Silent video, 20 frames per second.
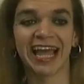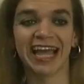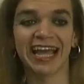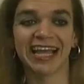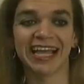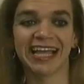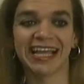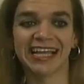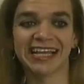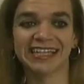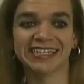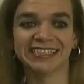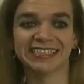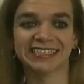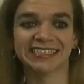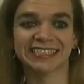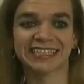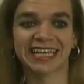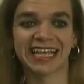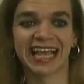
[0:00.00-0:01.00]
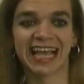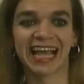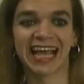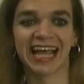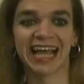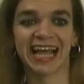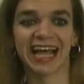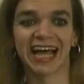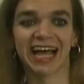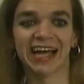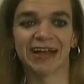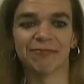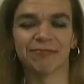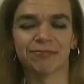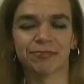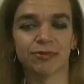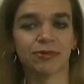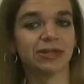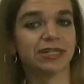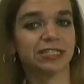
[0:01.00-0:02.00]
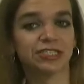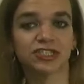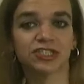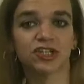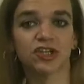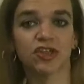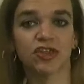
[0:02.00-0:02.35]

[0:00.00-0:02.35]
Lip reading: and I'm pretty sure